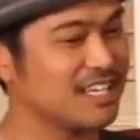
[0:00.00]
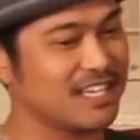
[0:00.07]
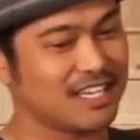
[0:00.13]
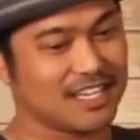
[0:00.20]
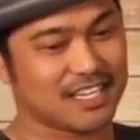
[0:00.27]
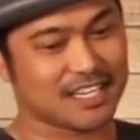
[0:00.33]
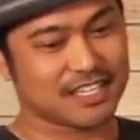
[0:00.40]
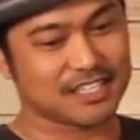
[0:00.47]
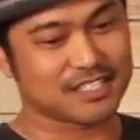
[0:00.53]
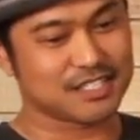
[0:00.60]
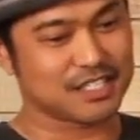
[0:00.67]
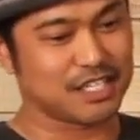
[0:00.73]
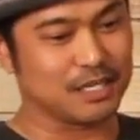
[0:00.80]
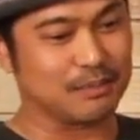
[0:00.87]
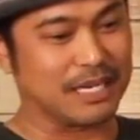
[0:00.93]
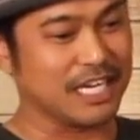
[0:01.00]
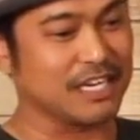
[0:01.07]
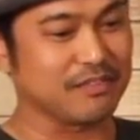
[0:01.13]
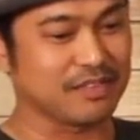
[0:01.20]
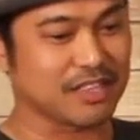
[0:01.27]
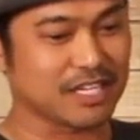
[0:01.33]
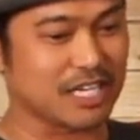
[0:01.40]
And I didn't
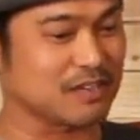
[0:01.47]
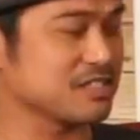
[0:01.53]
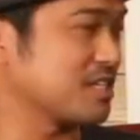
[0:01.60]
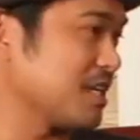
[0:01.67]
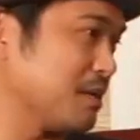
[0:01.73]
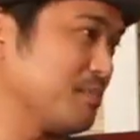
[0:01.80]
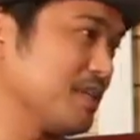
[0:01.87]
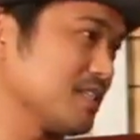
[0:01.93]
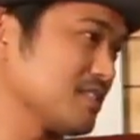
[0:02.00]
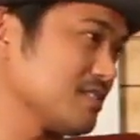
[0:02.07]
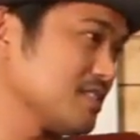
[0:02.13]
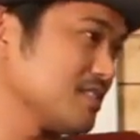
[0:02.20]
even think I was going to get picked.